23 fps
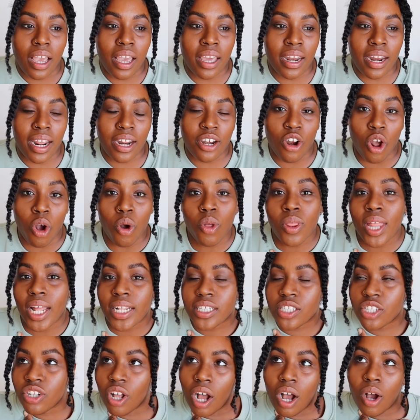And I know
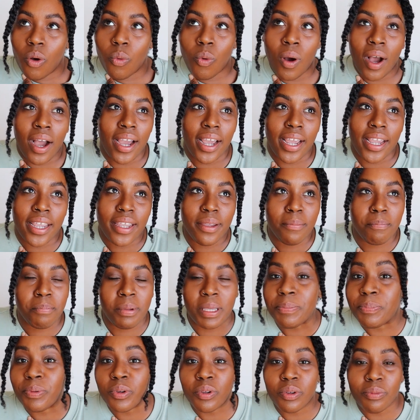that's not why
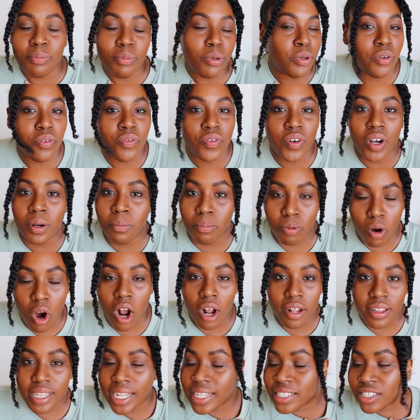people move
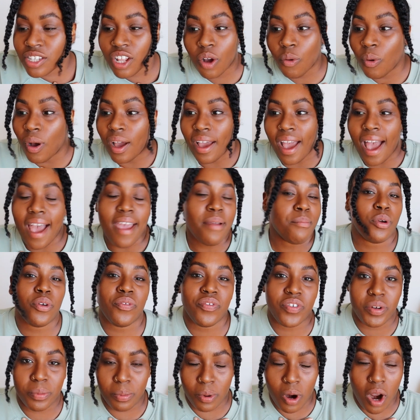abroad. That's not why I
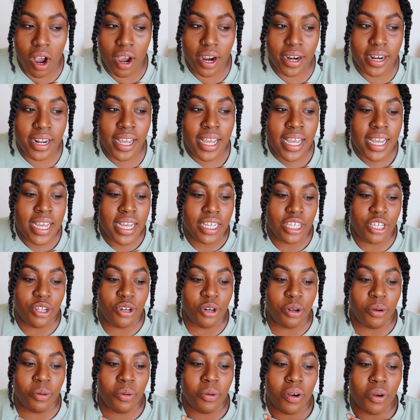moved abroad. You
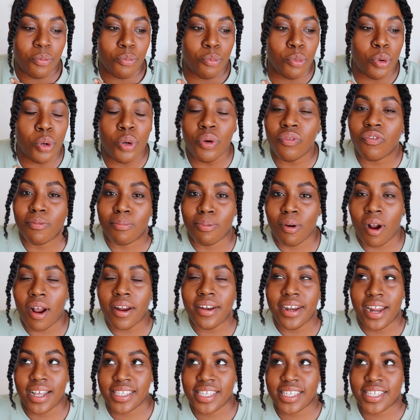don't move
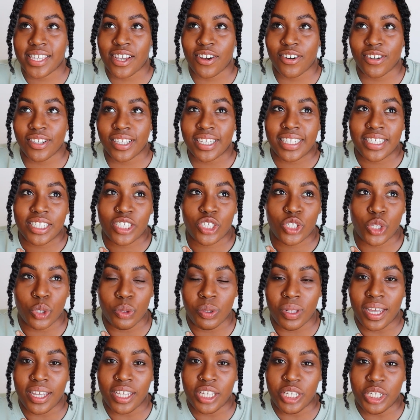abroad necessarily so
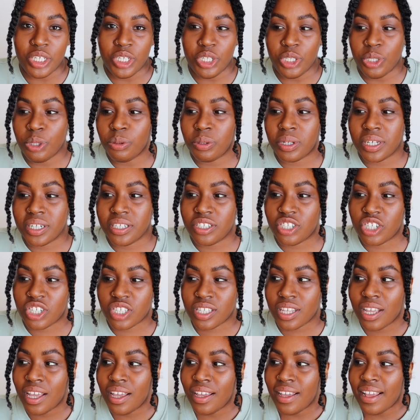that you can
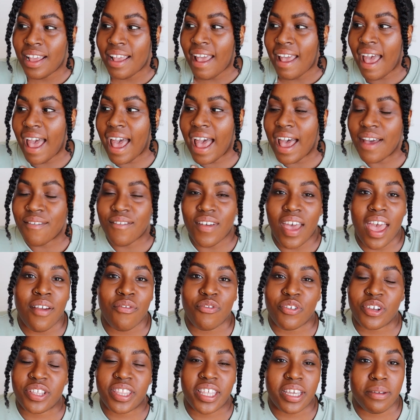just have
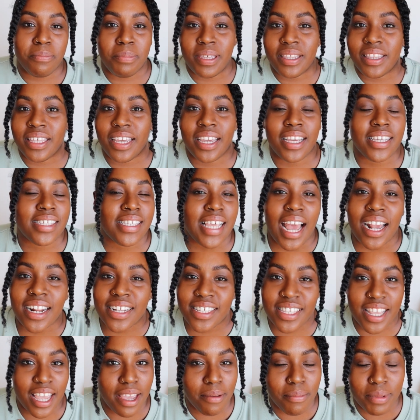everything be the exact
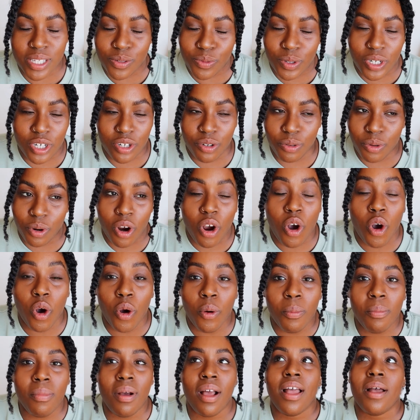same as when you were
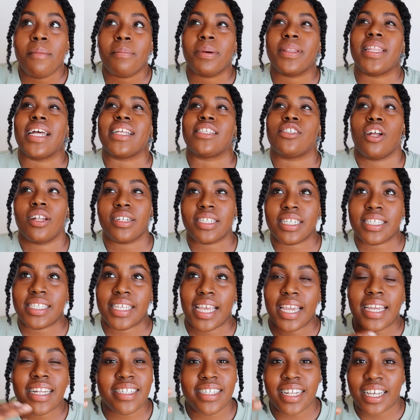home, but that's not to
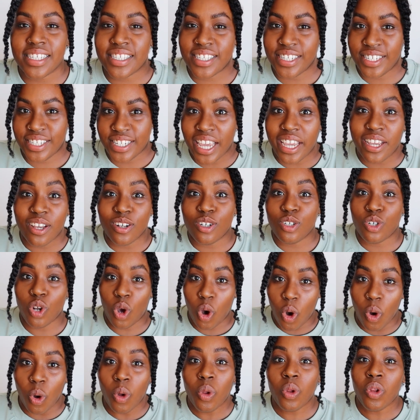say it doesn't take a
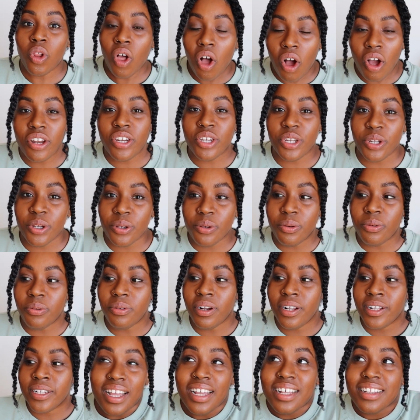toll on
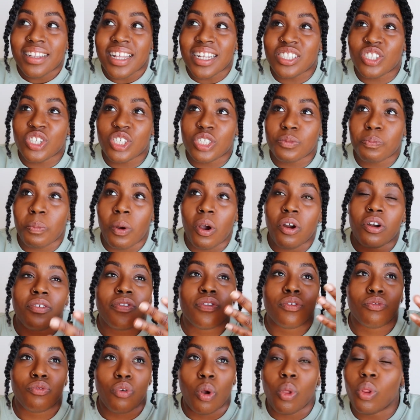you. That's just part
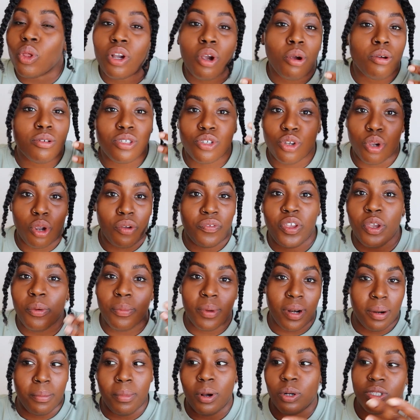of the roller coaster of
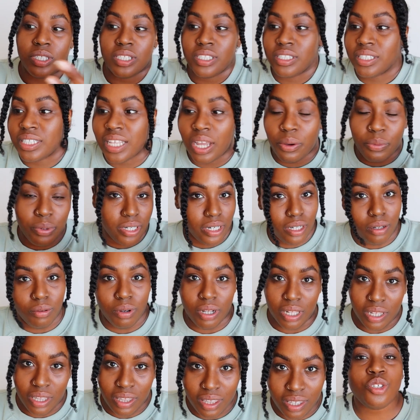human emotions that we deal
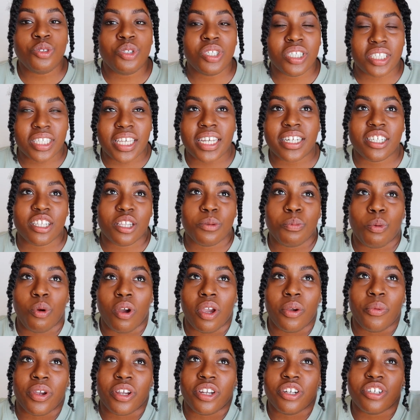with. You just get to the
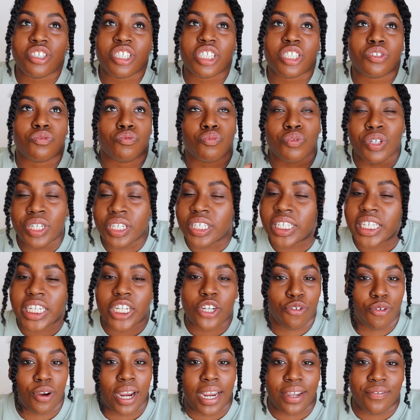point where you're just really
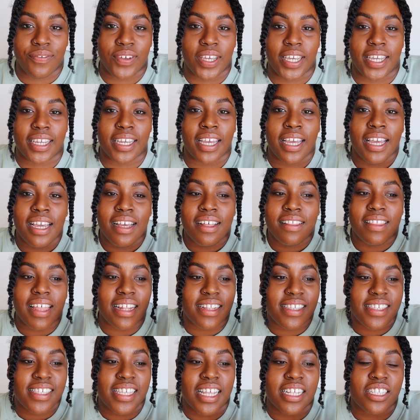craving
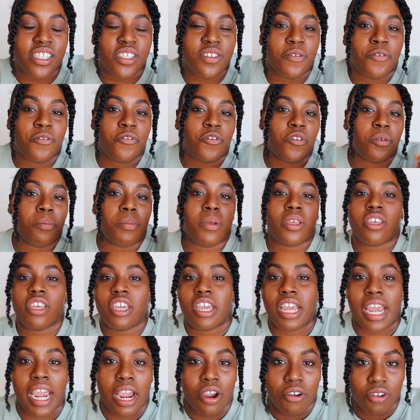that sense of
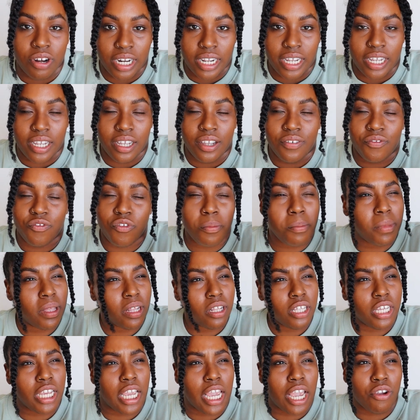familiarity.
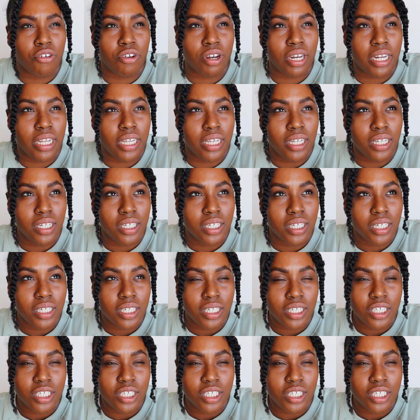Familiarity?